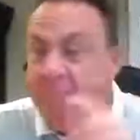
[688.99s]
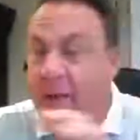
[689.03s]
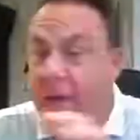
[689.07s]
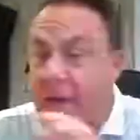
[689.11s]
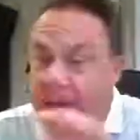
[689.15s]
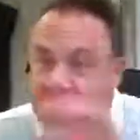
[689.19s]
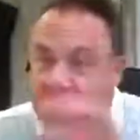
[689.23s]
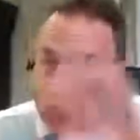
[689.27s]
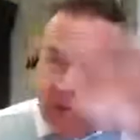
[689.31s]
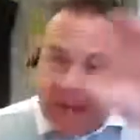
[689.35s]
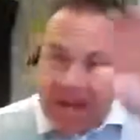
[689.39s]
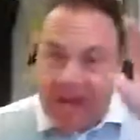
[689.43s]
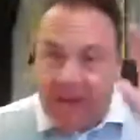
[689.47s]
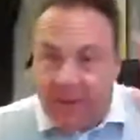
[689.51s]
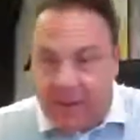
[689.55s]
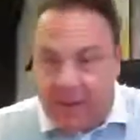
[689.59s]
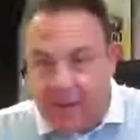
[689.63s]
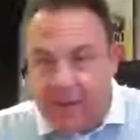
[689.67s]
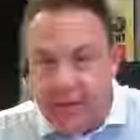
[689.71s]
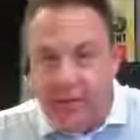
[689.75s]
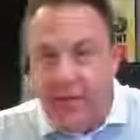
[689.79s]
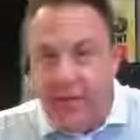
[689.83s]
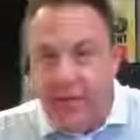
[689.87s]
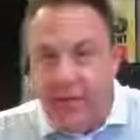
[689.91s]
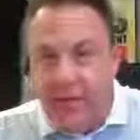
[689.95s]
It may
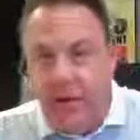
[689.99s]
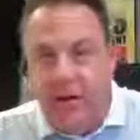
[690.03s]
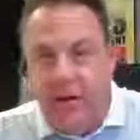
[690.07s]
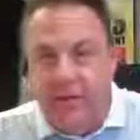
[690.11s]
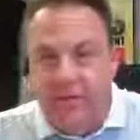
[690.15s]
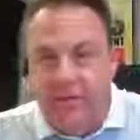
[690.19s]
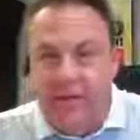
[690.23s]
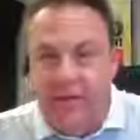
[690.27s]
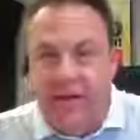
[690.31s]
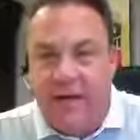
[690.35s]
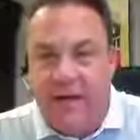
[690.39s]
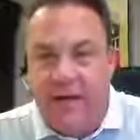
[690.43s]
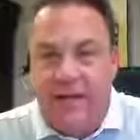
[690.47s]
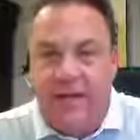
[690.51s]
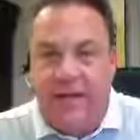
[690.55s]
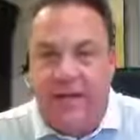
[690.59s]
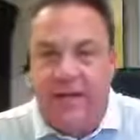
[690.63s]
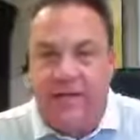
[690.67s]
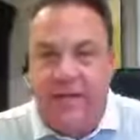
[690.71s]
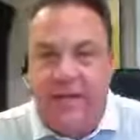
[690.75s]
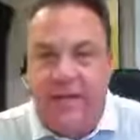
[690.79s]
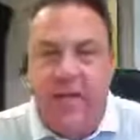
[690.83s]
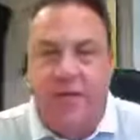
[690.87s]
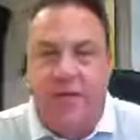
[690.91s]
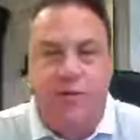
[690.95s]
take a little longer to fit into
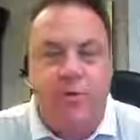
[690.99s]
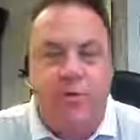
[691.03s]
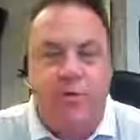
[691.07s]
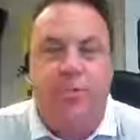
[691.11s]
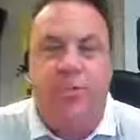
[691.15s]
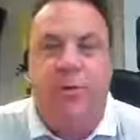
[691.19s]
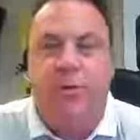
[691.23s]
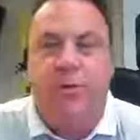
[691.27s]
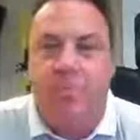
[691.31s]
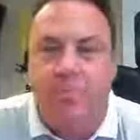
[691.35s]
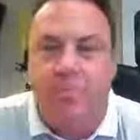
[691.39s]
their schedule,